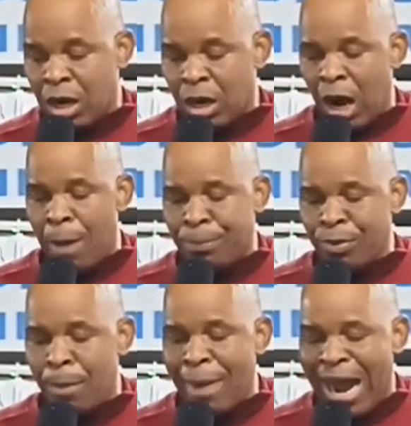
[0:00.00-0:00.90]

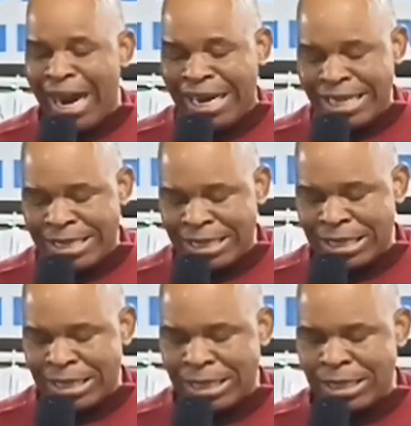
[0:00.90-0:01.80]

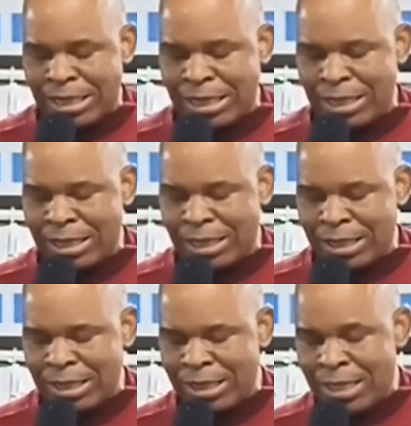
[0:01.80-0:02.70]
Compromise.
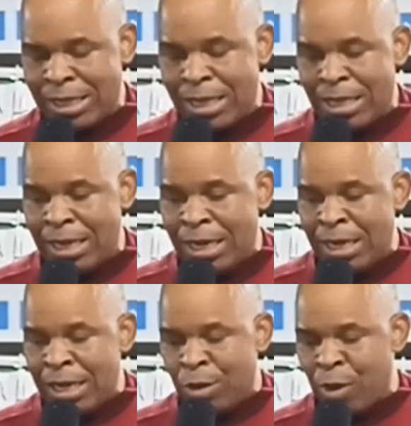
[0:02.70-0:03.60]

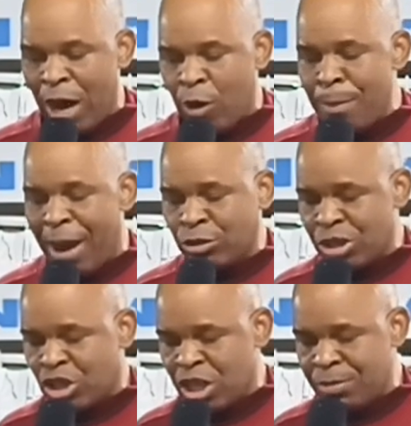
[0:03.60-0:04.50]
We are going back to
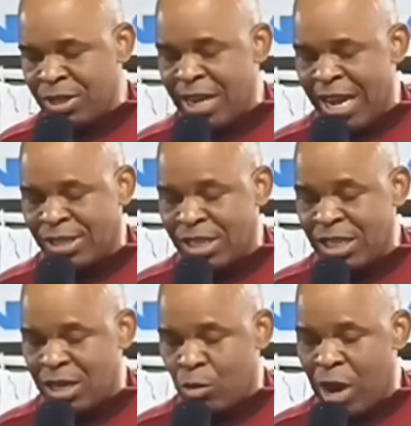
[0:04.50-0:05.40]
the script. Yes,
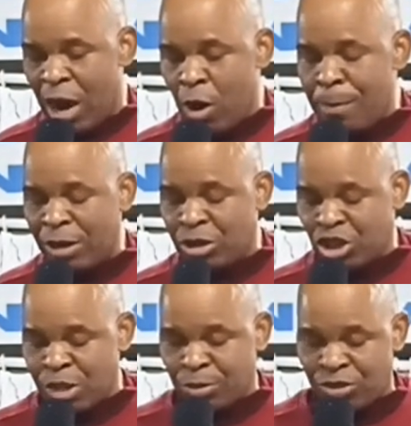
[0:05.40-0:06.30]
we are going back to the
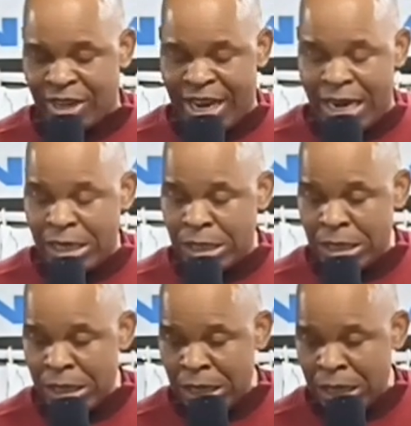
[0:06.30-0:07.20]
scriptures again.
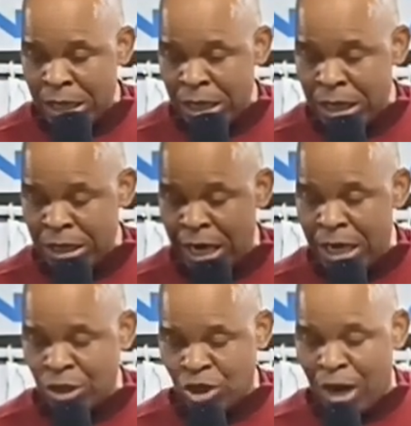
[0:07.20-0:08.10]

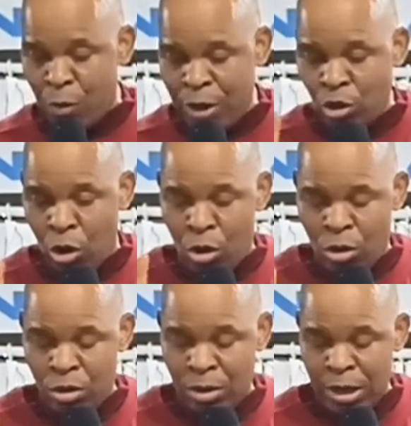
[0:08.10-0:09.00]
Yeah, so that we
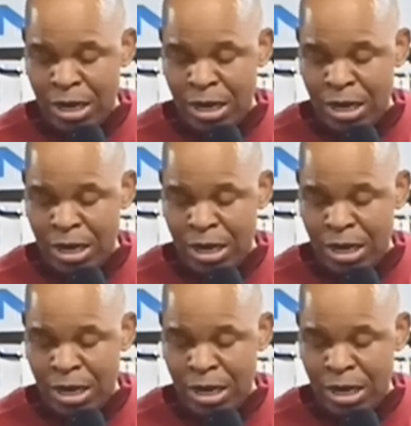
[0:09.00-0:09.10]
know.